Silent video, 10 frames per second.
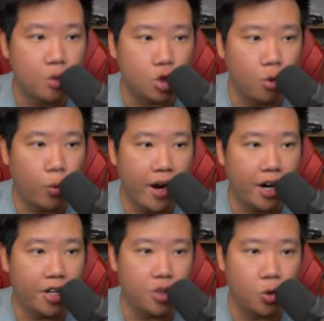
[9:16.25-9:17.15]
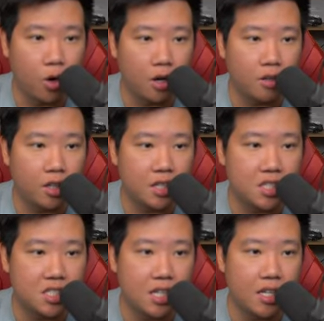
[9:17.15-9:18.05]
to where you're going to
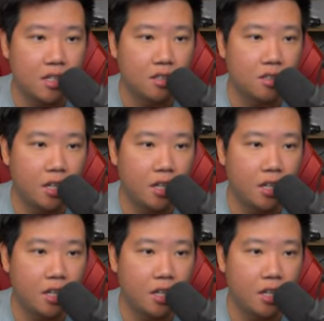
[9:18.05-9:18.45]
see,